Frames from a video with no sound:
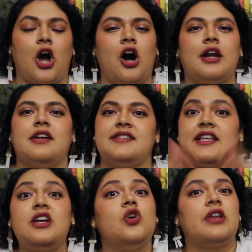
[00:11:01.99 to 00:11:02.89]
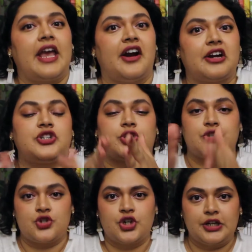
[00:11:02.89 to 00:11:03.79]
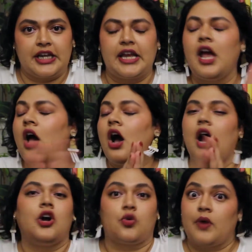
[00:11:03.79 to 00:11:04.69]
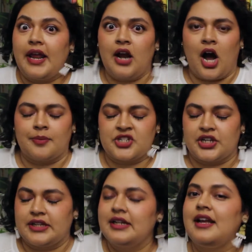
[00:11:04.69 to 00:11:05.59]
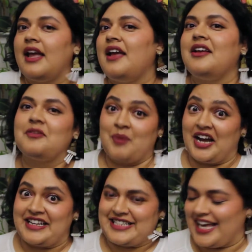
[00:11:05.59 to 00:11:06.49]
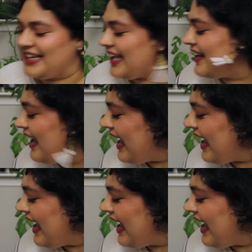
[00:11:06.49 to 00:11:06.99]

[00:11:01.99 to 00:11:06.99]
on a single character's journey, a great option, pun intended,